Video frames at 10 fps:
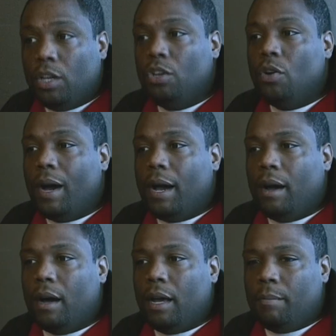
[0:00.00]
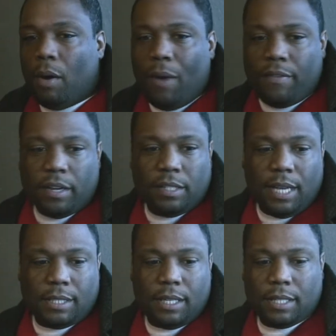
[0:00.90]
You know, and my wife can
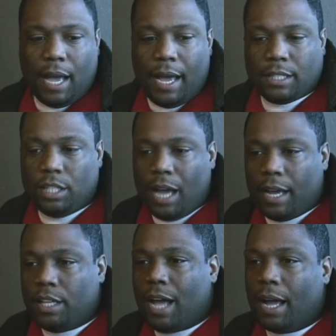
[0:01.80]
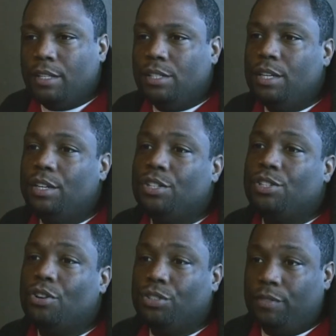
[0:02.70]
attest to this. I considered the
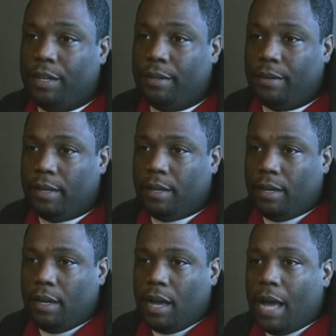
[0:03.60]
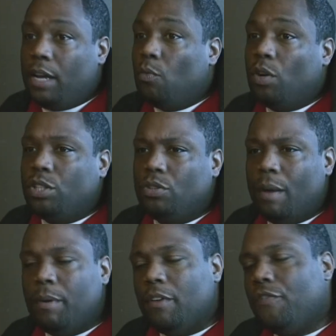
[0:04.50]
surgery. I didn't want to.
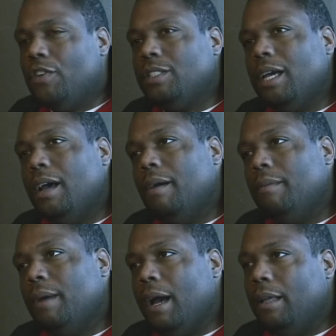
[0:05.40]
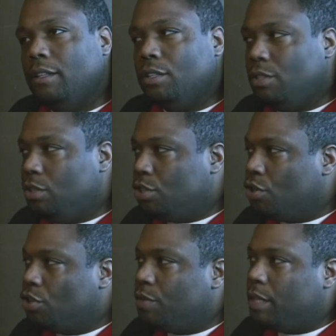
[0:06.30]
I remember the first time the
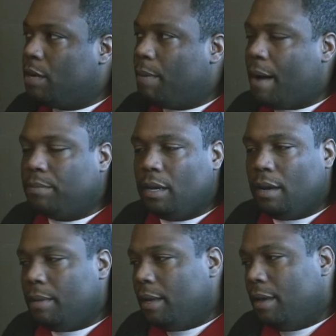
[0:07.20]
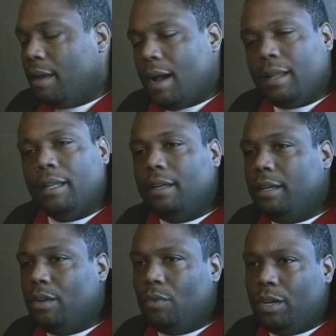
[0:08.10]
surgery thing popped up. I clearly
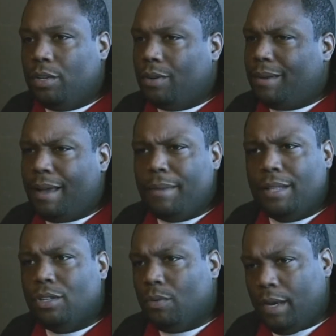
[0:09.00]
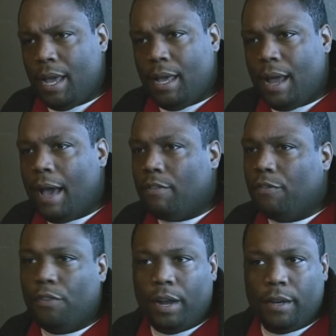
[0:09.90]
didn't want to do it. I'm not doing that. I have a
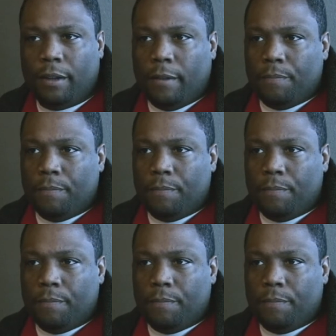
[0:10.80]
friend.